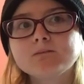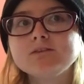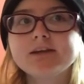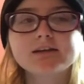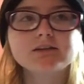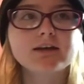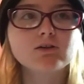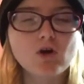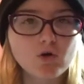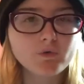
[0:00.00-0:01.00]

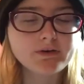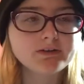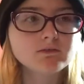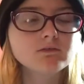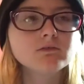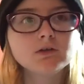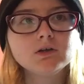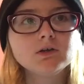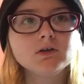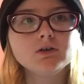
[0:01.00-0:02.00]
Danielle Cohen.
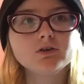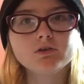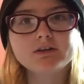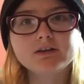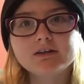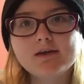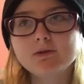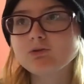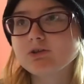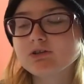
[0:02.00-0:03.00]
You know, look at them.
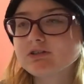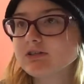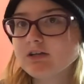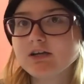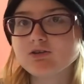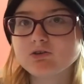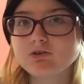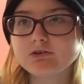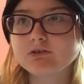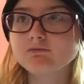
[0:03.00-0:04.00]
They're just
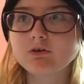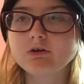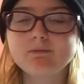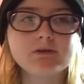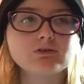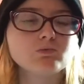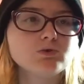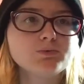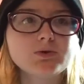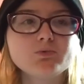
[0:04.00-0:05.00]
teenagers. Um, there's
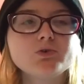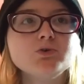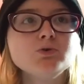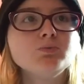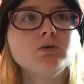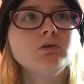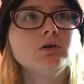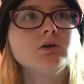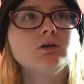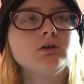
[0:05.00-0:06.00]
Ruby Rube.
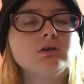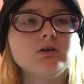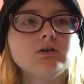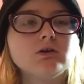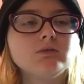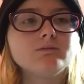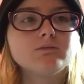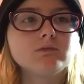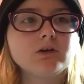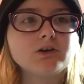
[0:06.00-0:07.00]
You know,
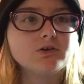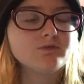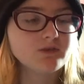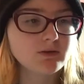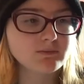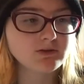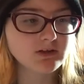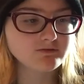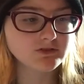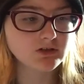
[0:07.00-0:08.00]
they're good for
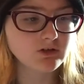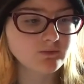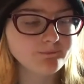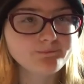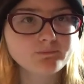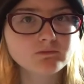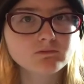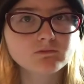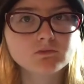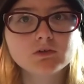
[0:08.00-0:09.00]
themselves. You know,
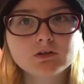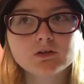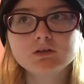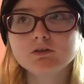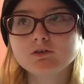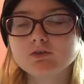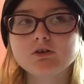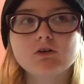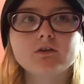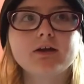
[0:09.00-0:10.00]
there's
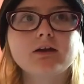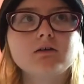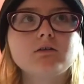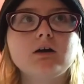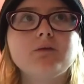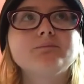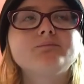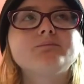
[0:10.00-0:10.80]
some or like um.